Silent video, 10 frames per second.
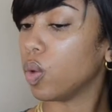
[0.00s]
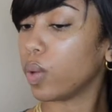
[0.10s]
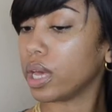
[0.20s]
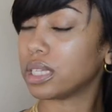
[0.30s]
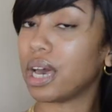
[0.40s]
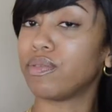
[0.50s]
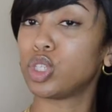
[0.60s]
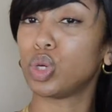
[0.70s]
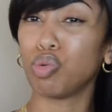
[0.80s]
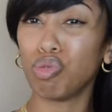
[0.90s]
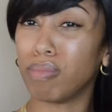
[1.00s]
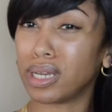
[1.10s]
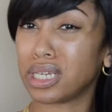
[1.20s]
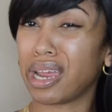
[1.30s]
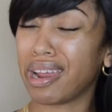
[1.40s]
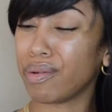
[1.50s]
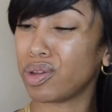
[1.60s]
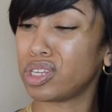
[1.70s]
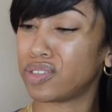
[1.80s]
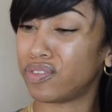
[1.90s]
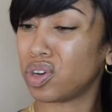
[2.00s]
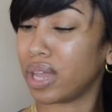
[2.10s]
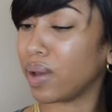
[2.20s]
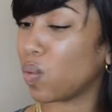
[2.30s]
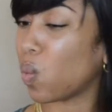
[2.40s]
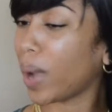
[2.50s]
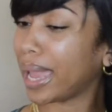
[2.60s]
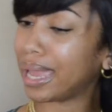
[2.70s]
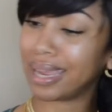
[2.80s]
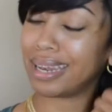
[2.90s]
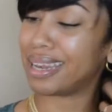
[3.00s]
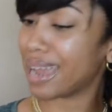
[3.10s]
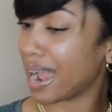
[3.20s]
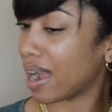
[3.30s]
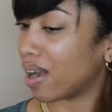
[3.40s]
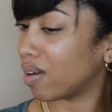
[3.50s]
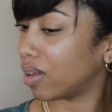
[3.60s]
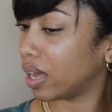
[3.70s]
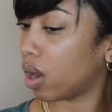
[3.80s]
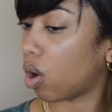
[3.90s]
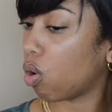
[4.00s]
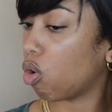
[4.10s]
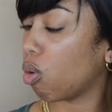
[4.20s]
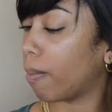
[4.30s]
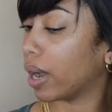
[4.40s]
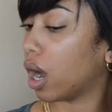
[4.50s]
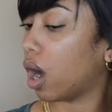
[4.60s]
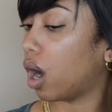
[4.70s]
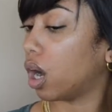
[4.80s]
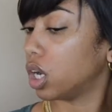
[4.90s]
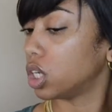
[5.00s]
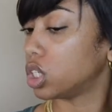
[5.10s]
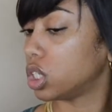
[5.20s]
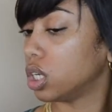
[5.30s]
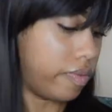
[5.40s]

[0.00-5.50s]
wigs have too much hair where you just feel like weighed down, like, oh my gosh.